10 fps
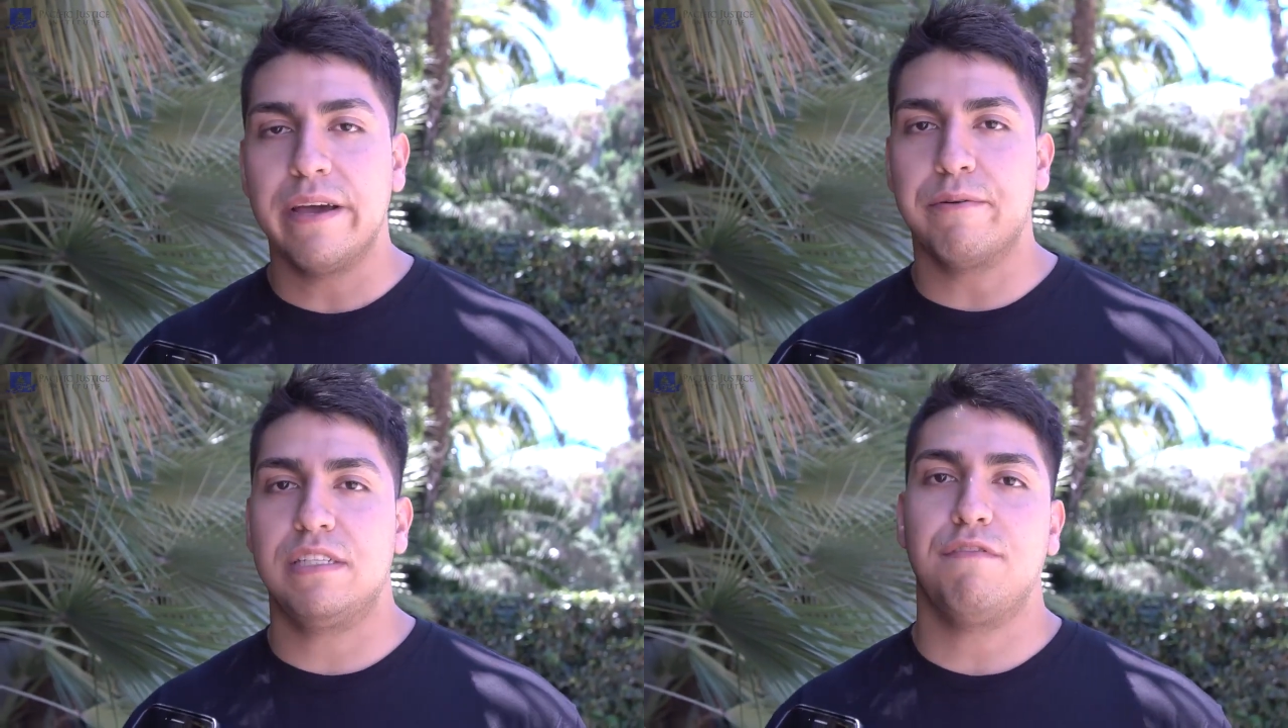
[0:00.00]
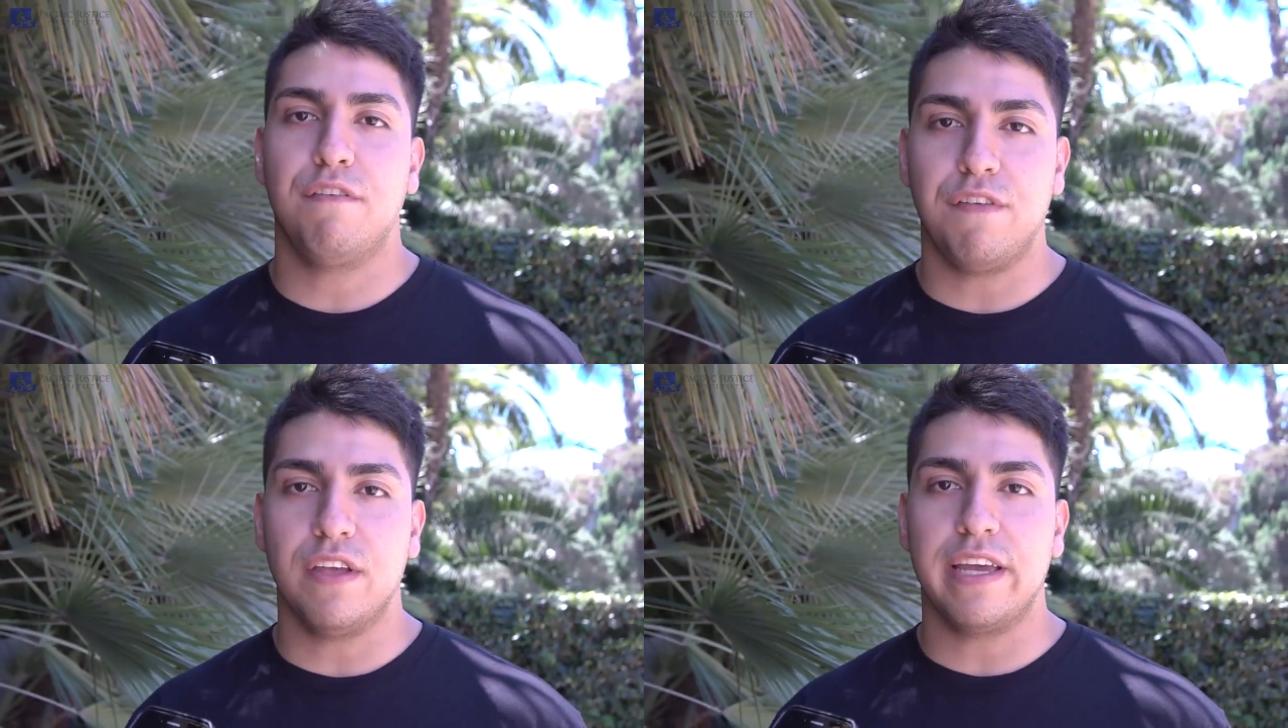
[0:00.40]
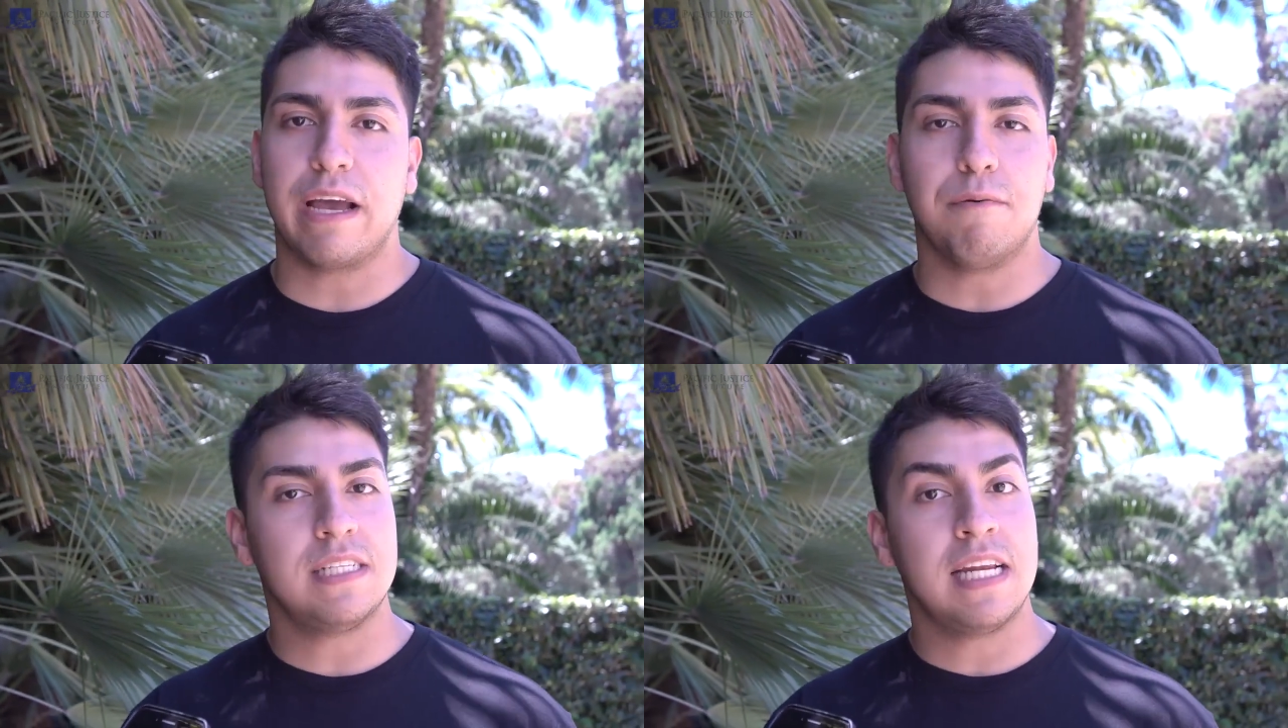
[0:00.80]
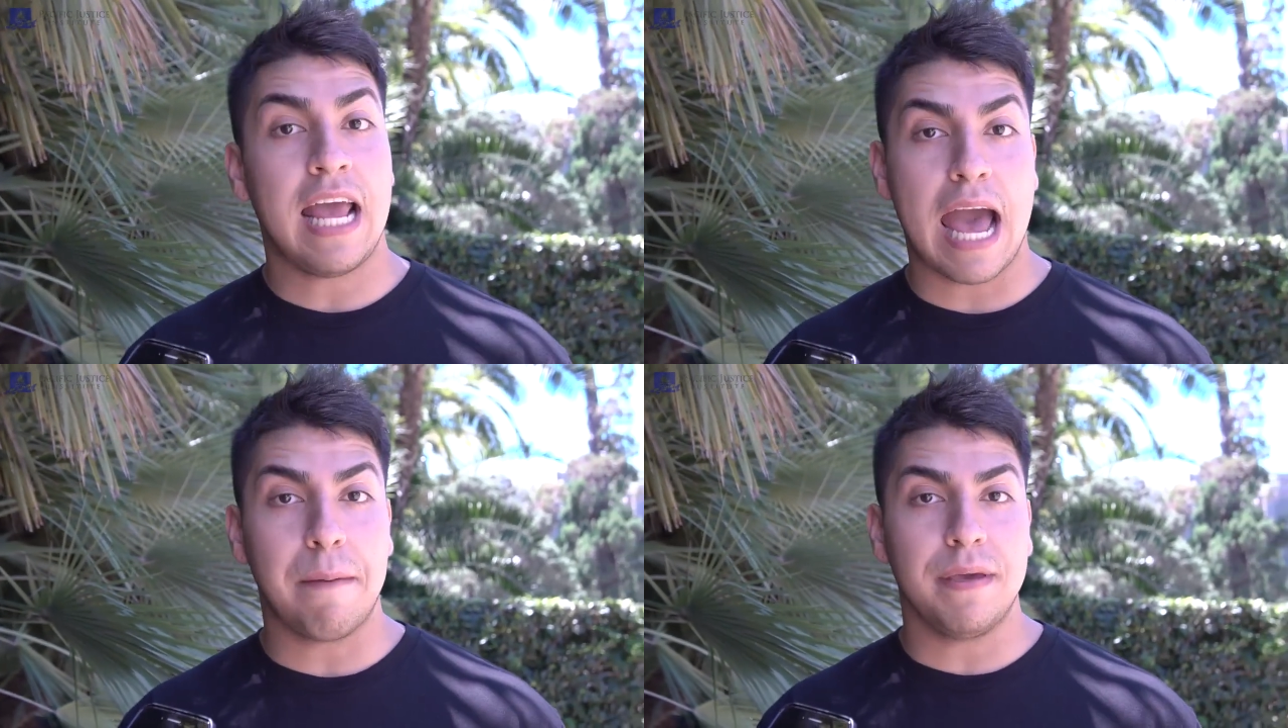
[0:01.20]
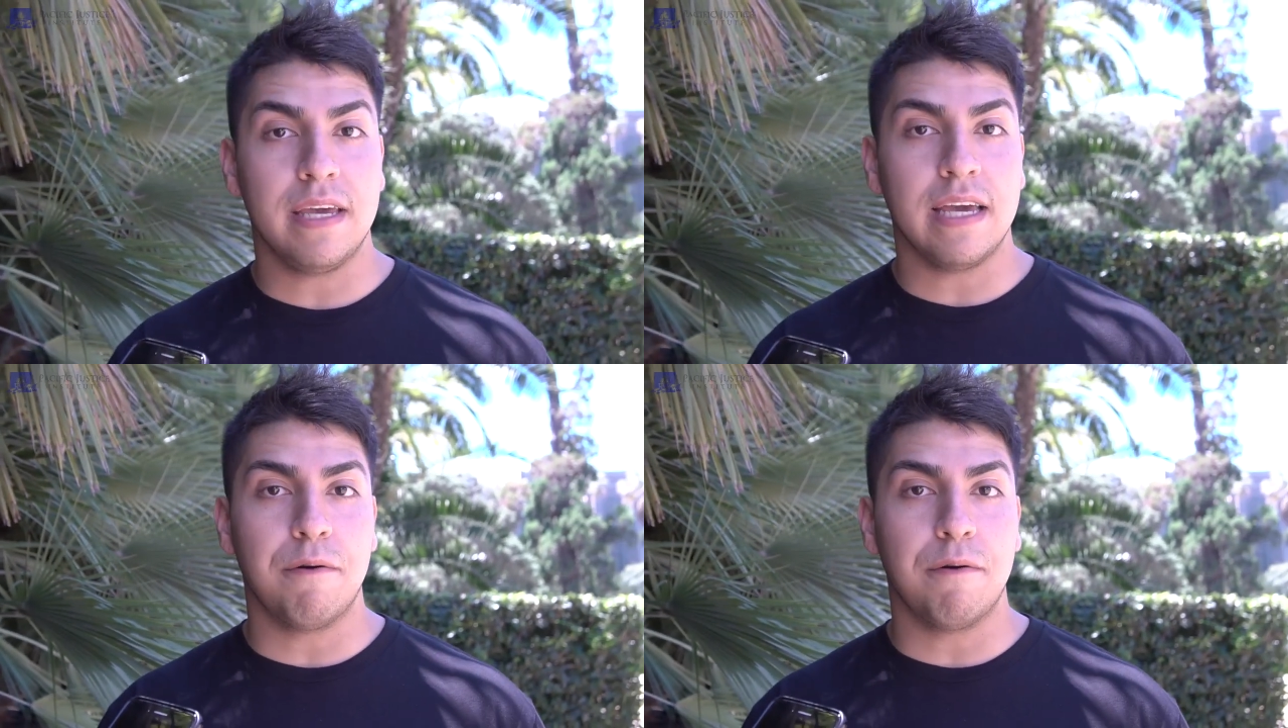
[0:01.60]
It wasn't fulfilling. I wasn't happy.